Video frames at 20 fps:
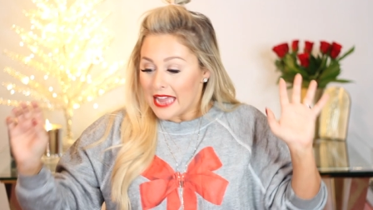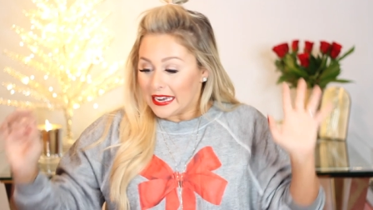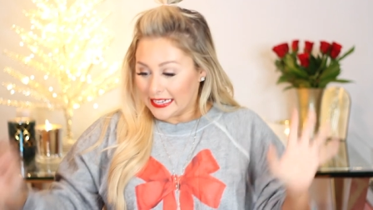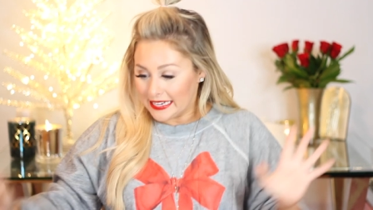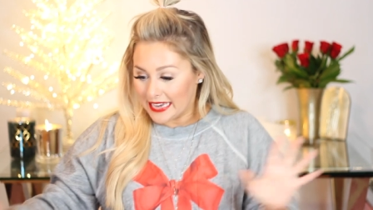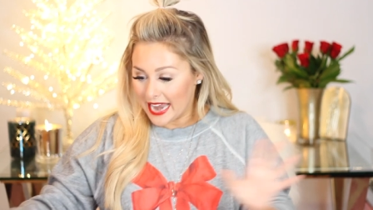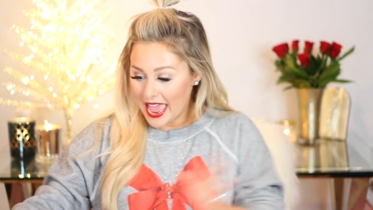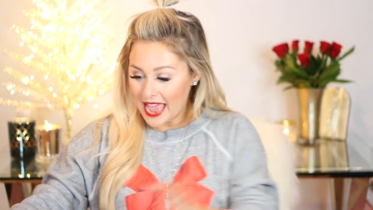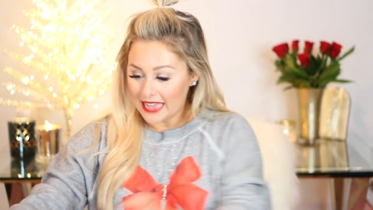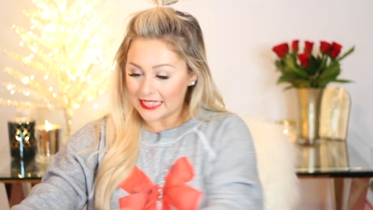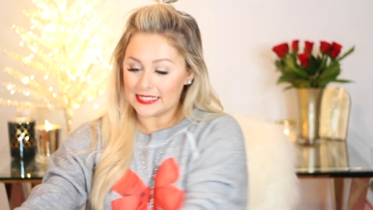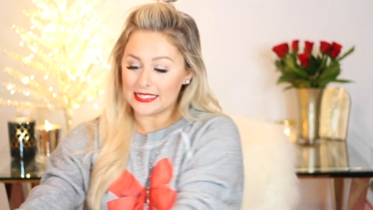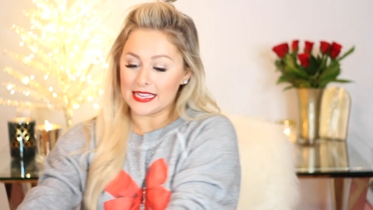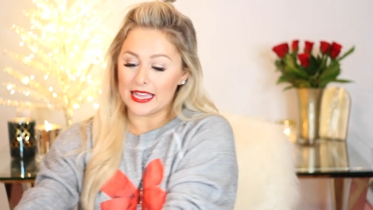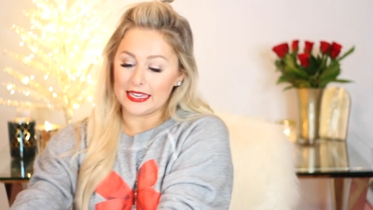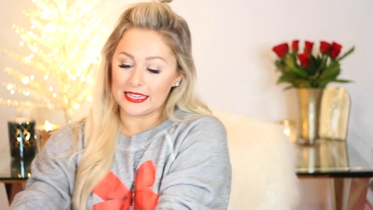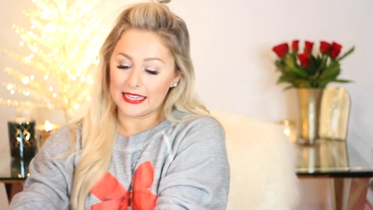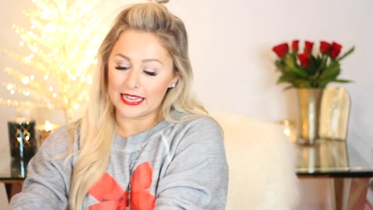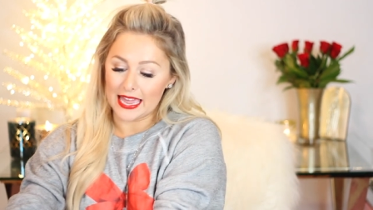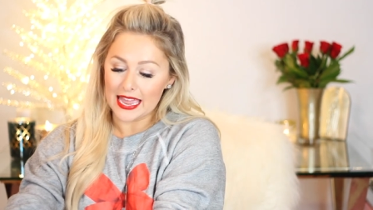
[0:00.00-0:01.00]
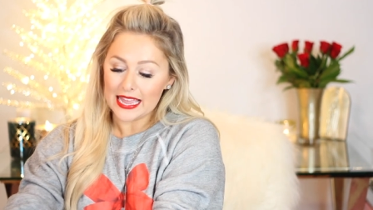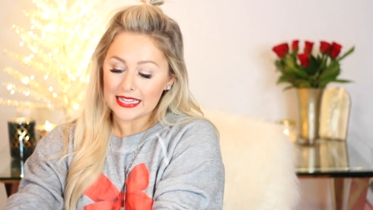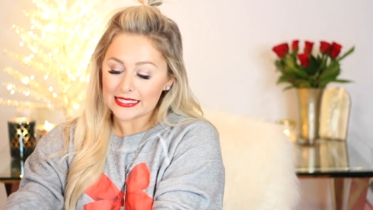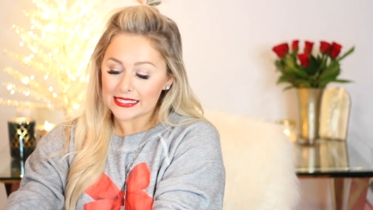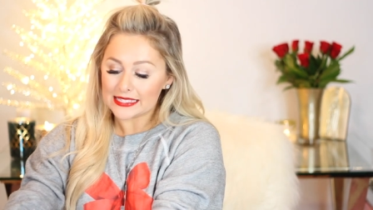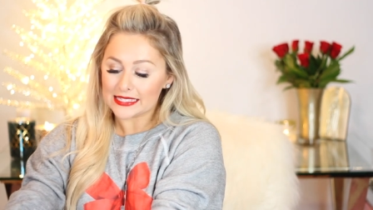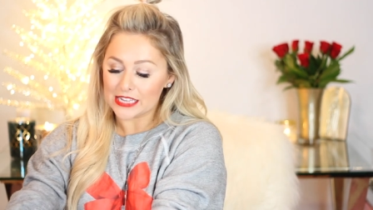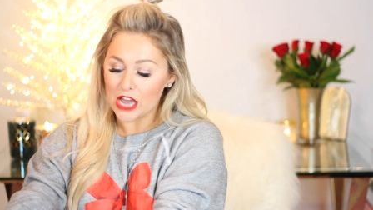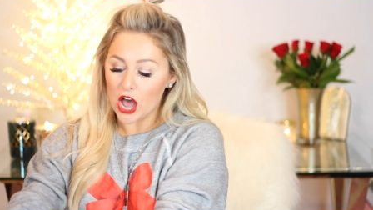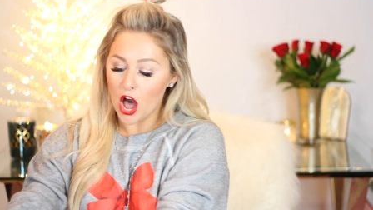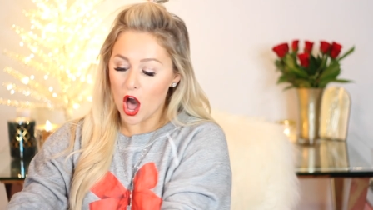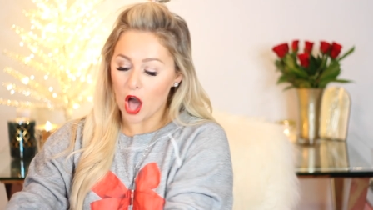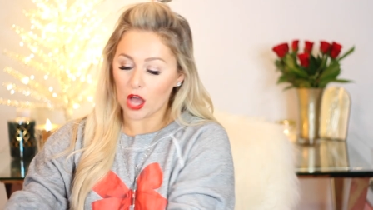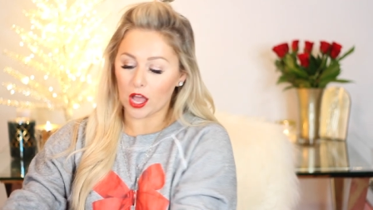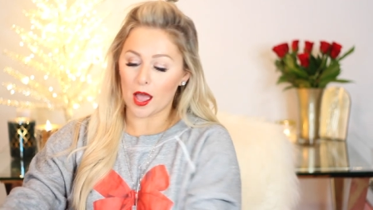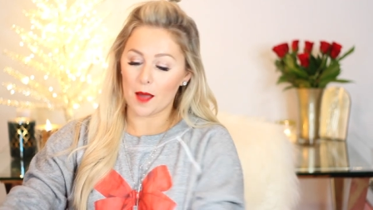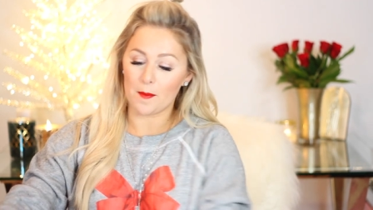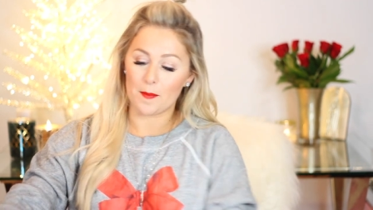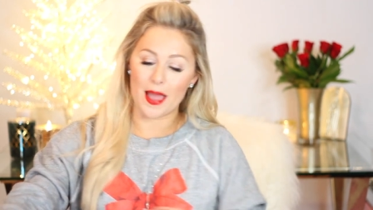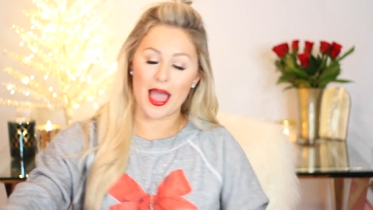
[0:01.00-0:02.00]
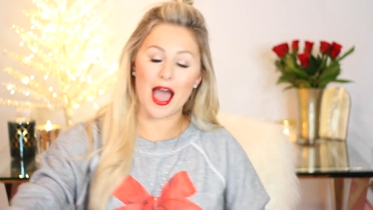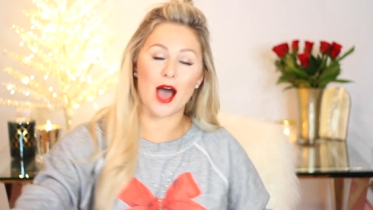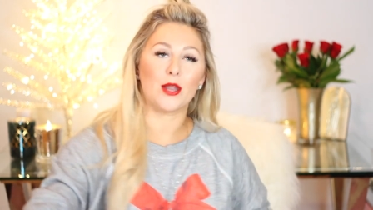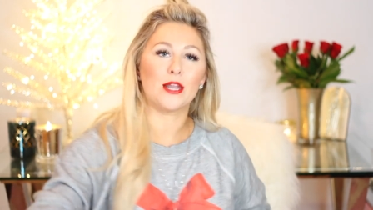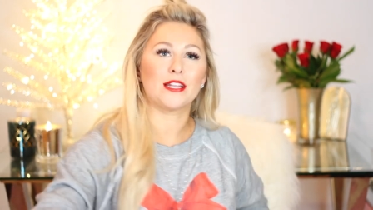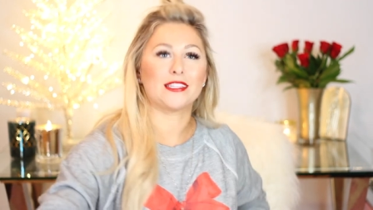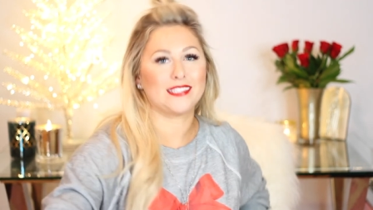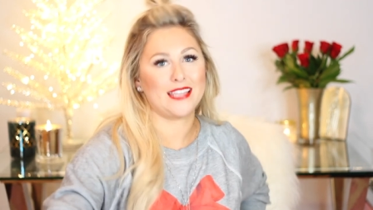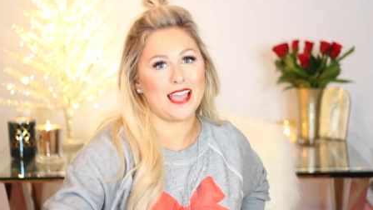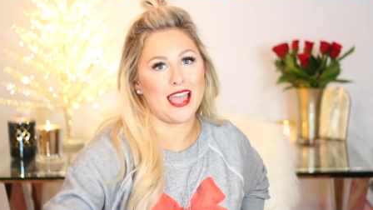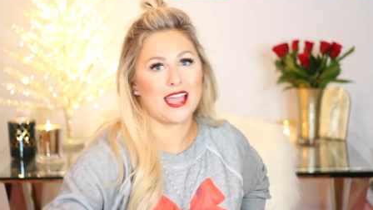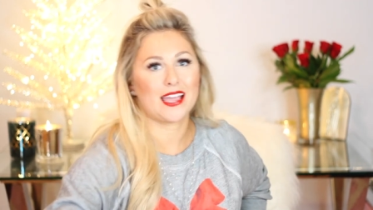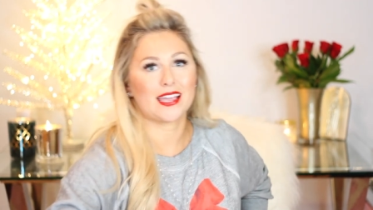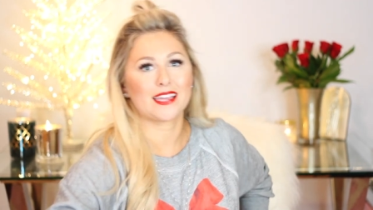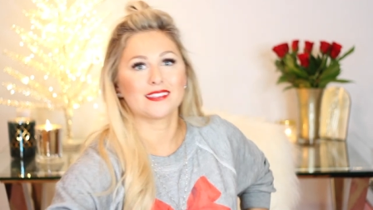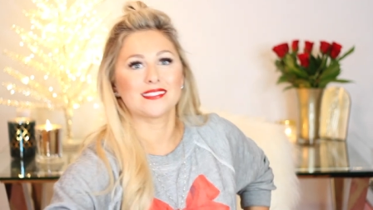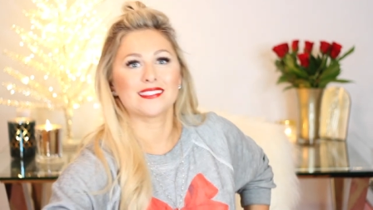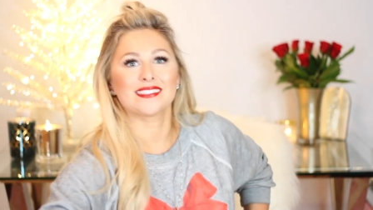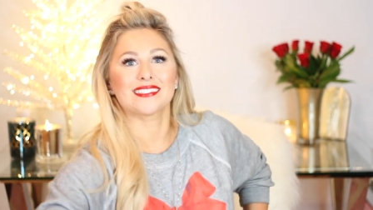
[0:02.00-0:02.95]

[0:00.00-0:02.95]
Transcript: Next, let's talk about tech.